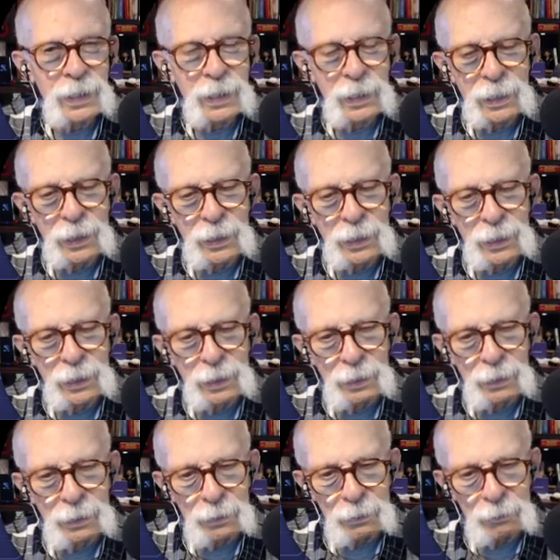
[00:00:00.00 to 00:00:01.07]

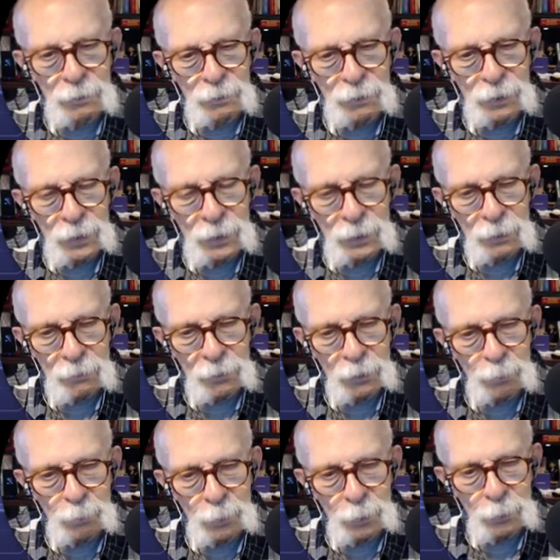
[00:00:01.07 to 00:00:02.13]
Uh, let me see. Edgar
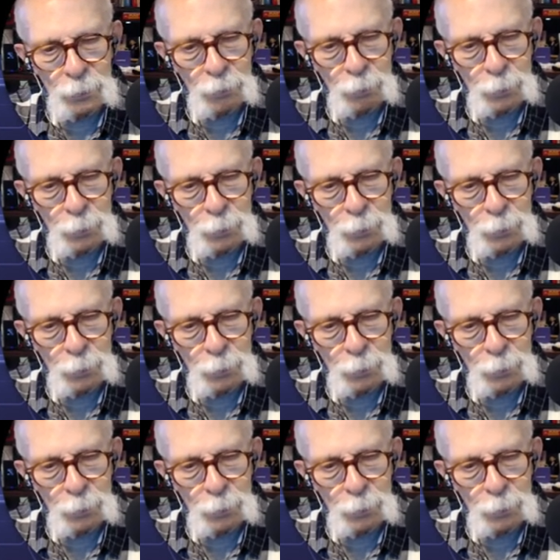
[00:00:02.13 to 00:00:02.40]
Rice Burroughs